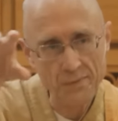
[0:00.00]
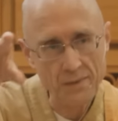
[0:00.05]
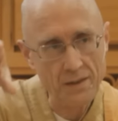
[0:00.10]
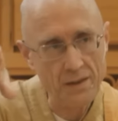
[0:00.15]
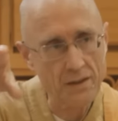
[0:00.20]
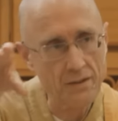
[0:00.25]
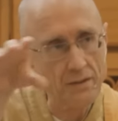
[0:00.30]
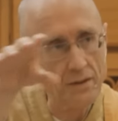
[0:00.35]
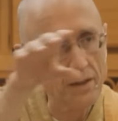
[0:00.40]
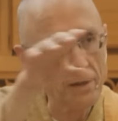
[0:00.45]

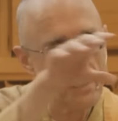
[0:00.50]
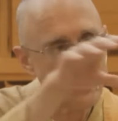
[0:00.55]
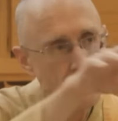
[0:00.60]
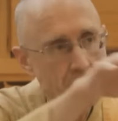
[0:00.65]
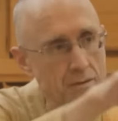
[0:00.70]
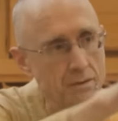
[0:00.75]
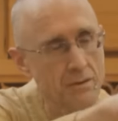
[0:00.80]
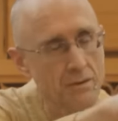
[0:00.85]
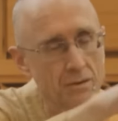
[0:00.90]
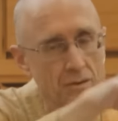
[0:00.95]
and then
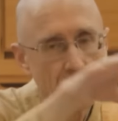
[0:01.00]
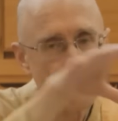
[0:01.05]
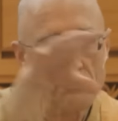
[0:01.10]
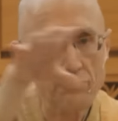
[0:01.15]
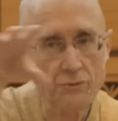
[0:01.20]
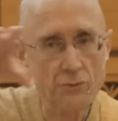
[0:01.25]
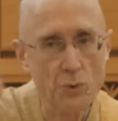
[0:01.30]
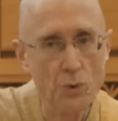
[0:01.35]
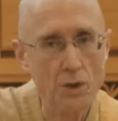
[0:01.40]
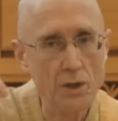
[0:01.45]

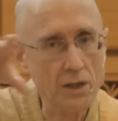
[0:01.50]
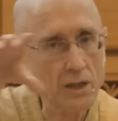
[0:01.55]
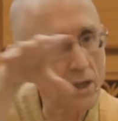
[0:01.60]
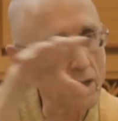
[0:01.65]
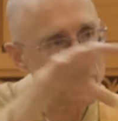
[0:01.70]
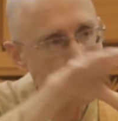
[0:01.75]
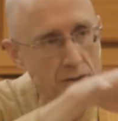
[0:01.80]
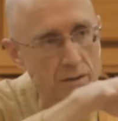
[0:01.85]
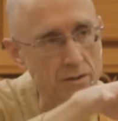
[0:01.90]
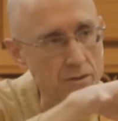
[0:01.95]
4
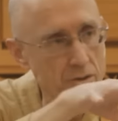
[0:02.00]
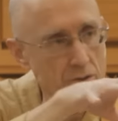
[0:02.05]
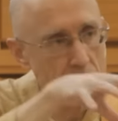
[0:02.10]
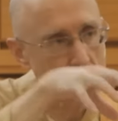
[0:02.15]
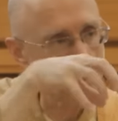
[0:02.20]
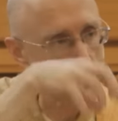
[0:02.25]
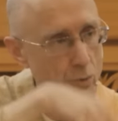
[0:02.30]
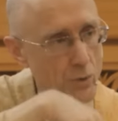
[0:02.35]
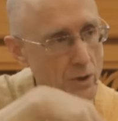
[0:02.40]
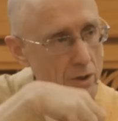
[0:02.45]
continents.
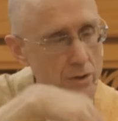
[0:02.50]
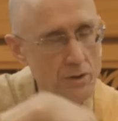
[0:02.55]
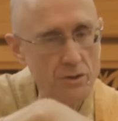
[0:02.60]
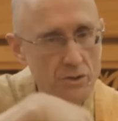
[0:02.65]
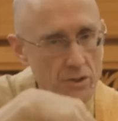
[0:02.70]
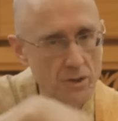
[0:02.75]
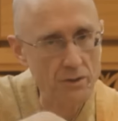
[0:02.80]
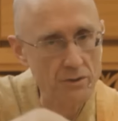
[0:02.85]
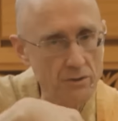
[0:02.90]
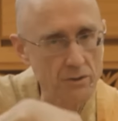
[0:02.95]
We're in the
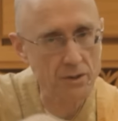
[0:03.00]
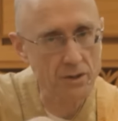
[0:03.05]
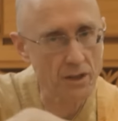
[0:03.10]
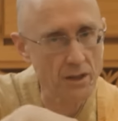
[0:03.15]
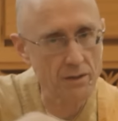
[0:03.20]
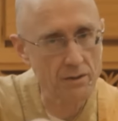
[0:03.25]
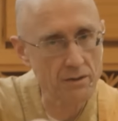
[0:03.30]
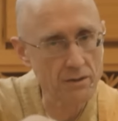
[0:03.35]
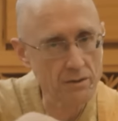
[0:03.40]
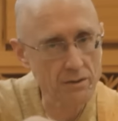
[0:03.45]
southern
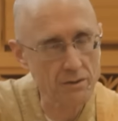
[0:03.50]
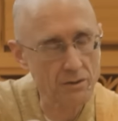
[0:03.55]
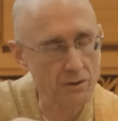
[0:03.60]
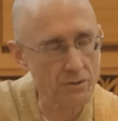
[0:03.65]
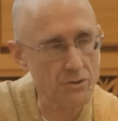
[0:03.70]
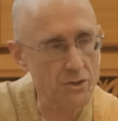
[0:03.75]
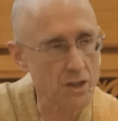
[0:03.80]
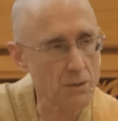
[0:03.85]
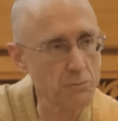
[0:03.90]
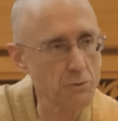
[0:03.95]
continent, called
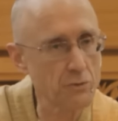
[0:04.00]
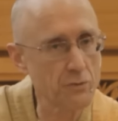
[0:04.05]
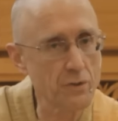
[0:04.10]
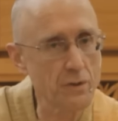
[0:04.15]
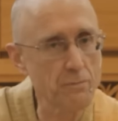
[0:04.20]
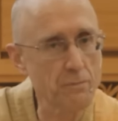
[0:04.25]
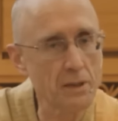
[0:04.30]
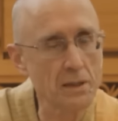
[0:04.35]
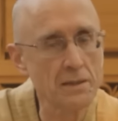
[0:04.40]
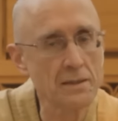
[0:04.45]

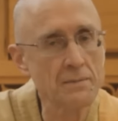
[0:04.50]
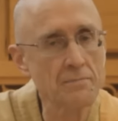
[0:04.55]
Jambudvipa.